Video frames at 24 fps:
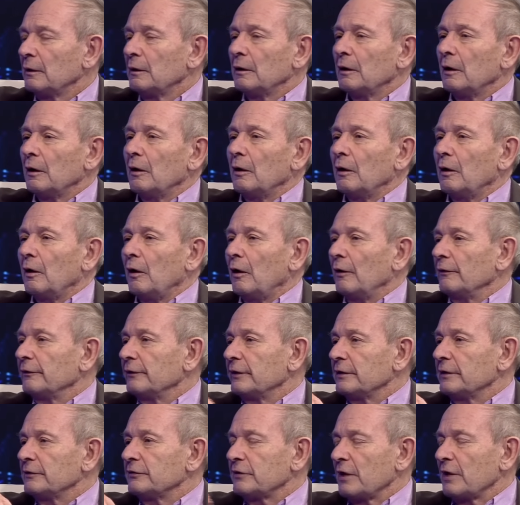on
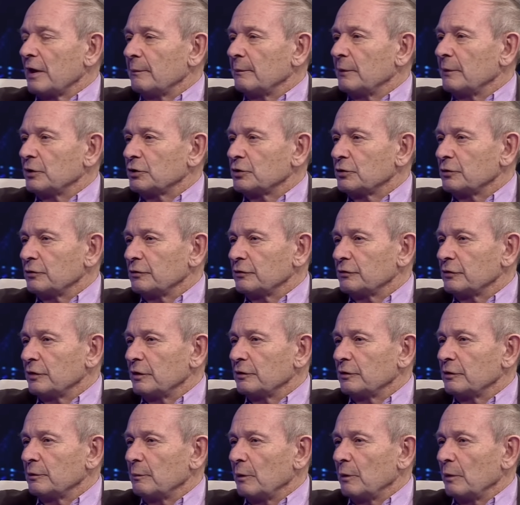these same issues
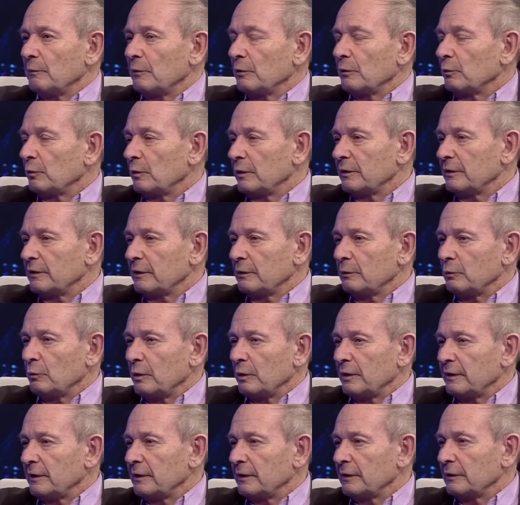at the moment
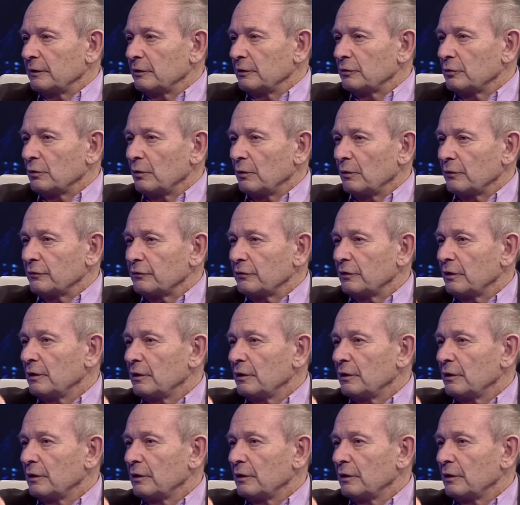within the talks.